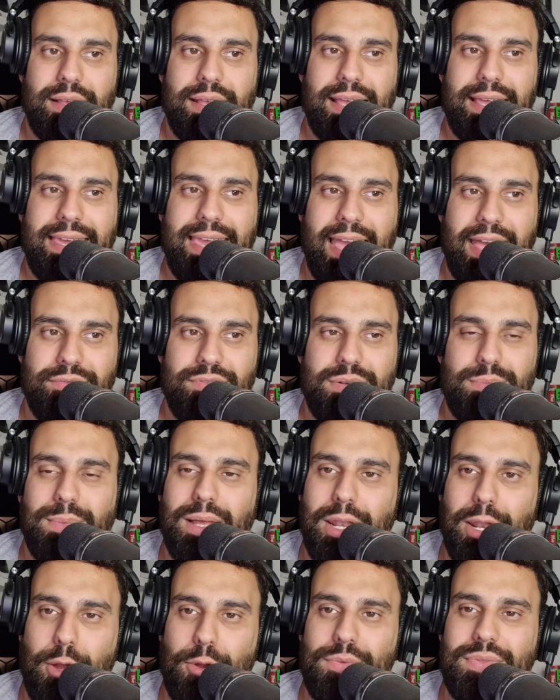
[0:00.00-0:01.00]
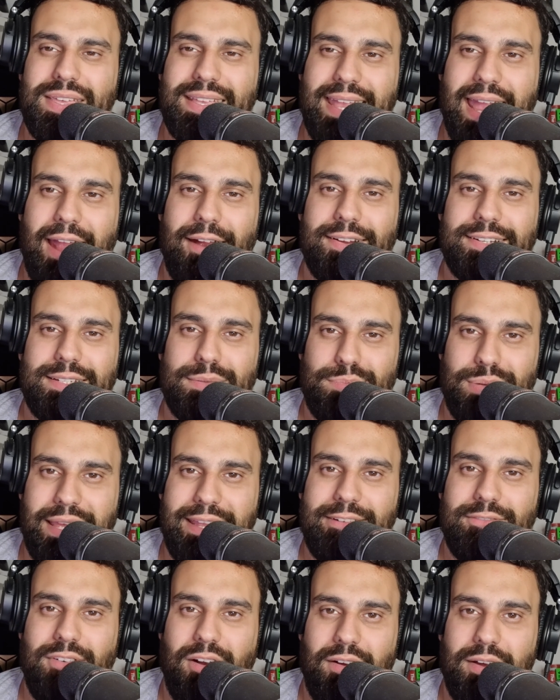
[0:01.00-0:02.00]
Kevin Malone, the character,
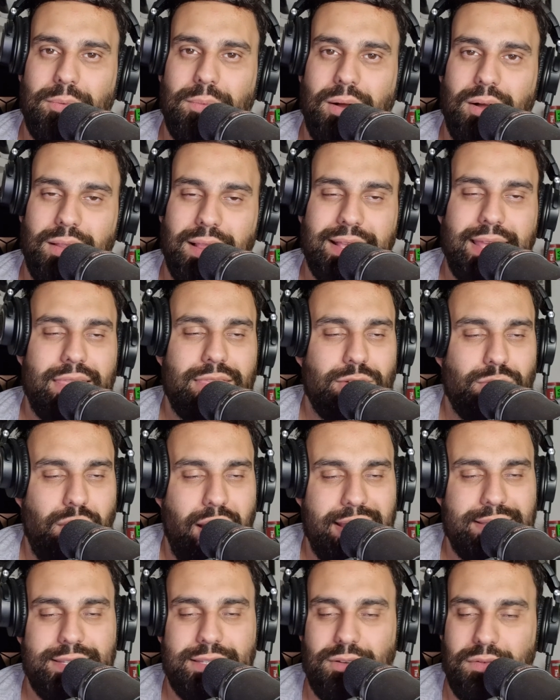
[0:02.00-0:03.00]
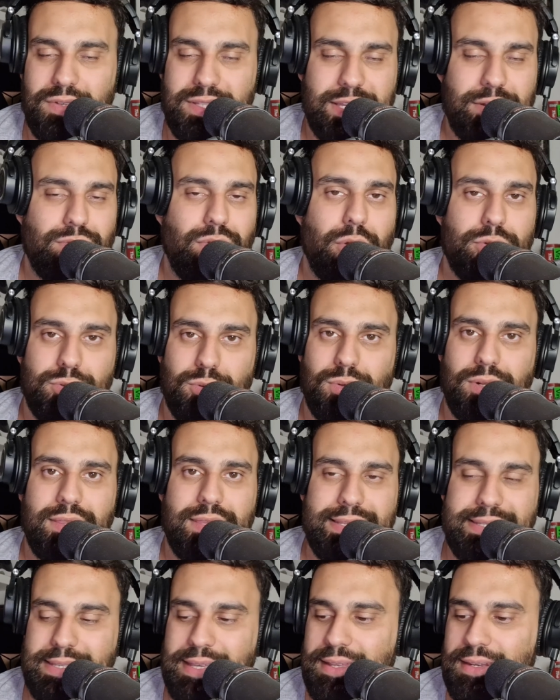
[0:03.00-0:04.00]
played very well. Again, the writers obviously wrote all of
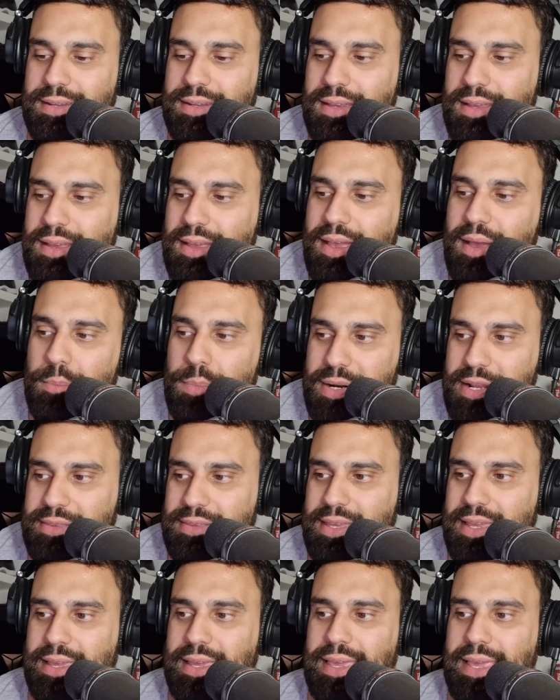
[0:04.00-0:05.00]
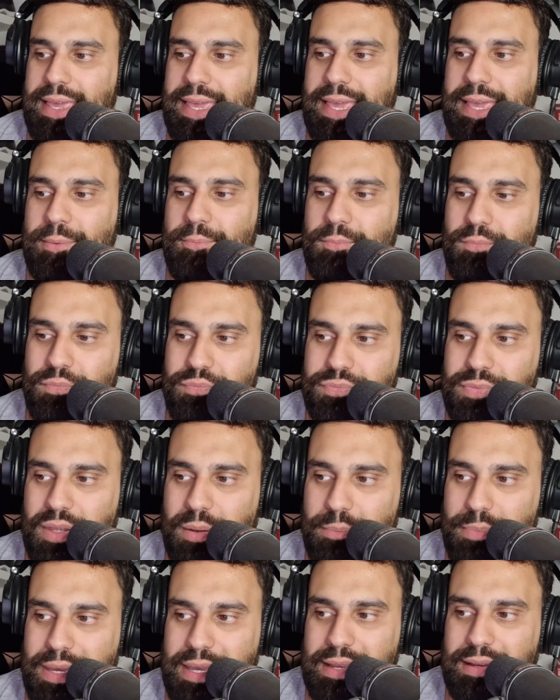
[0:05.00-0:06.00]
this in, but I think him
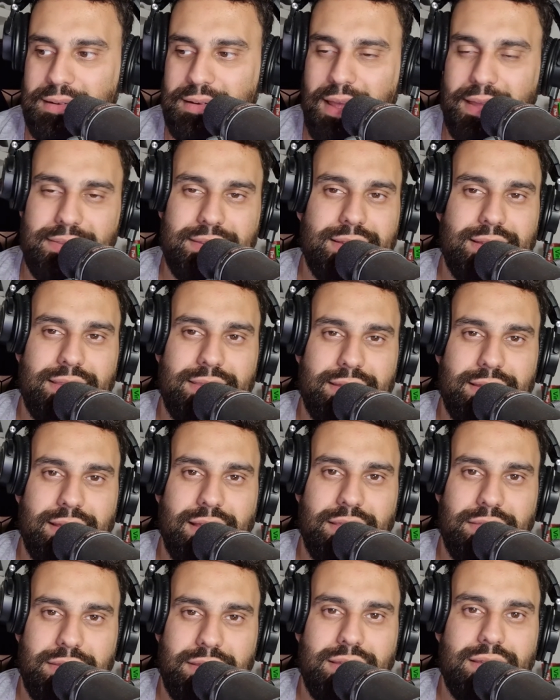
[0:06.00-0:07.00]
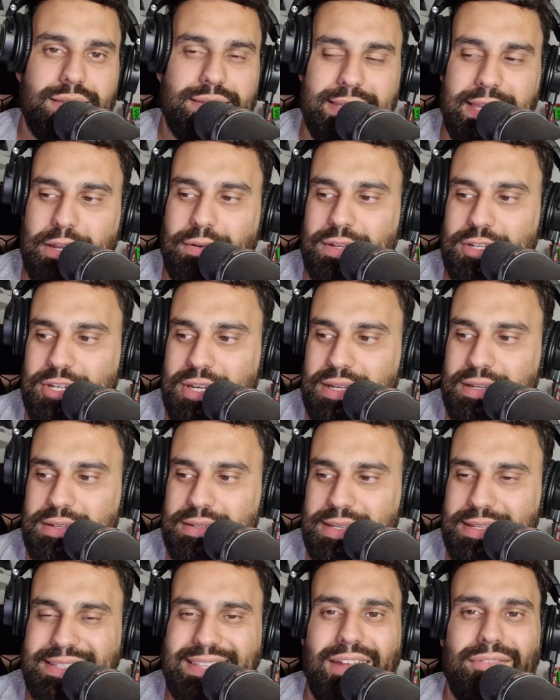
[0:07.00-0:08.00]
being like the secret
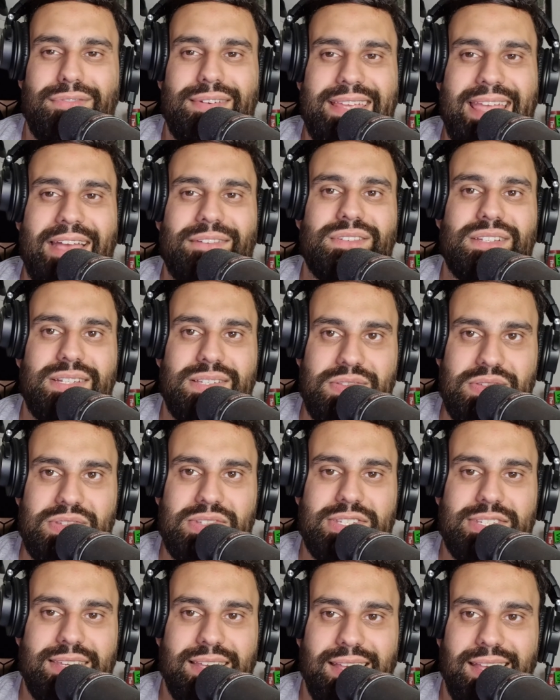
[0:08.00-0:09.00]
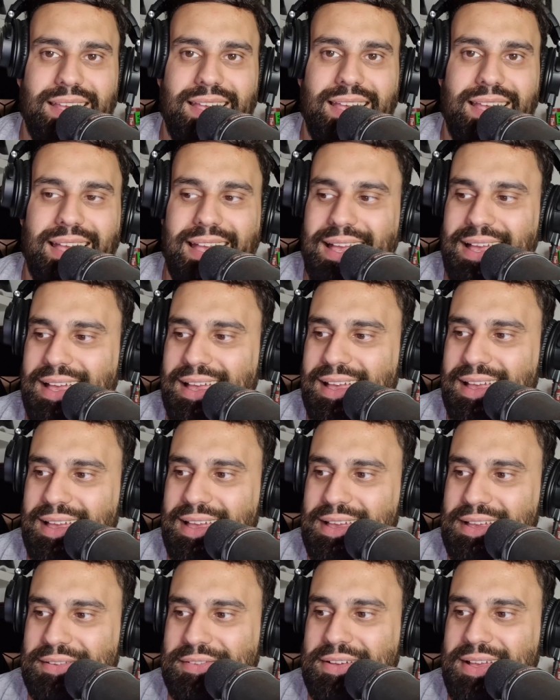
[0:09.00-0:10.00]
genius is definitely evidence
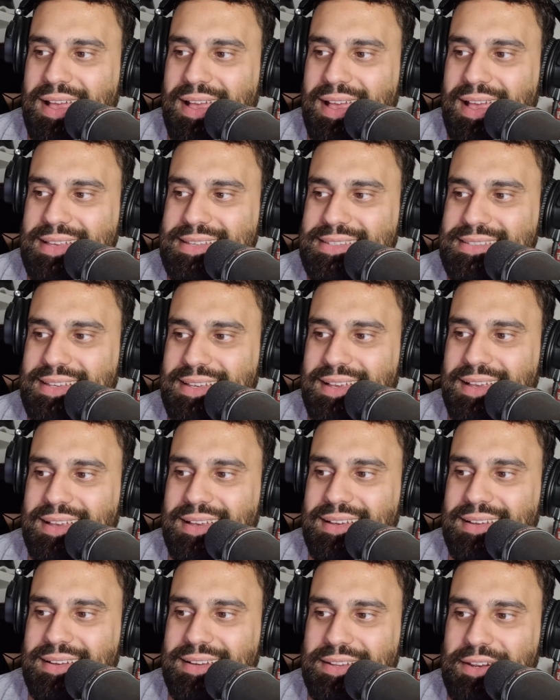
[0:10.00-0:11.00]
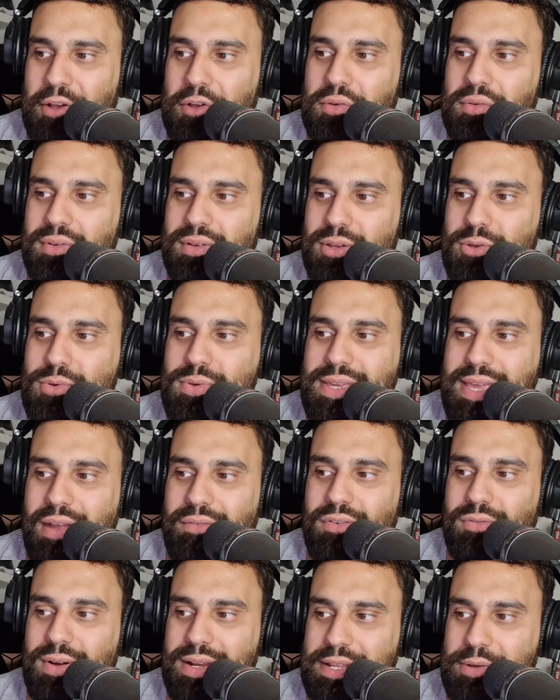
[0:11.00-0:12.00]
as to, who
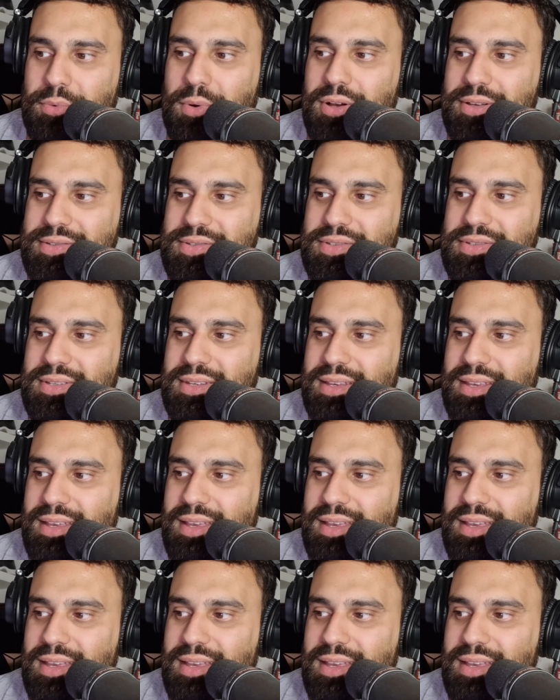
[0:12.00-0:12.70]
Kevin really was.